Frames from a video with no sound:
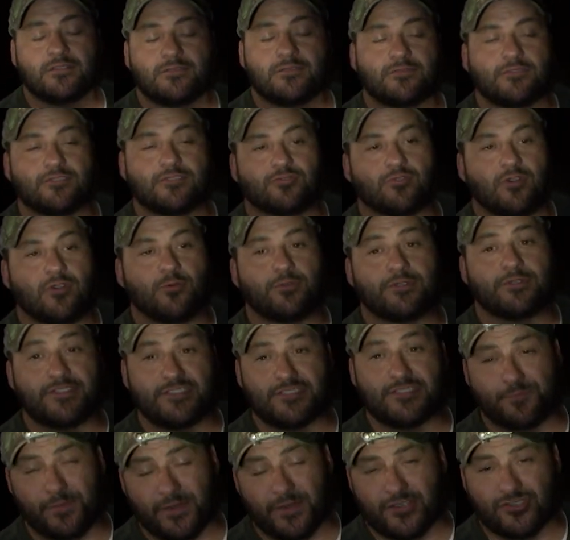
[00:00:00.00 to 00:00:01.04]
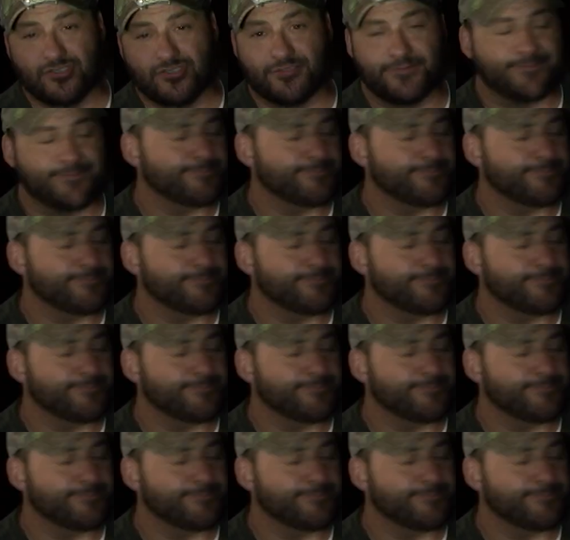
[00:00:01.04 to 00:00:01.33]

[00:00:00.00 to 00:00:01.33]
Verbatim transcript: What's wrong with this picture?